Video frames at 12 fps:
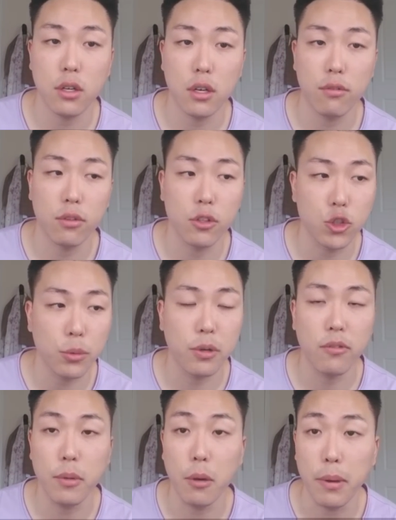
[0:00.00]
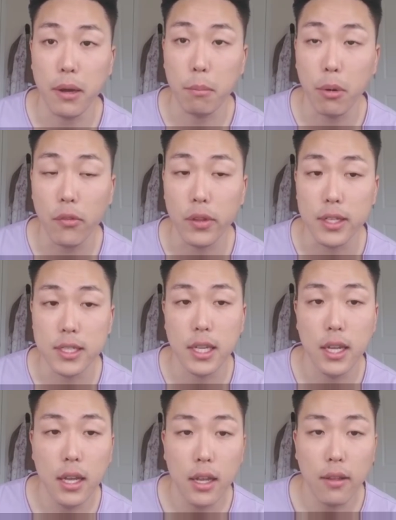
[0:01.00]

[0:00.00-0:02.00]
for the treatment of male pattern baldness.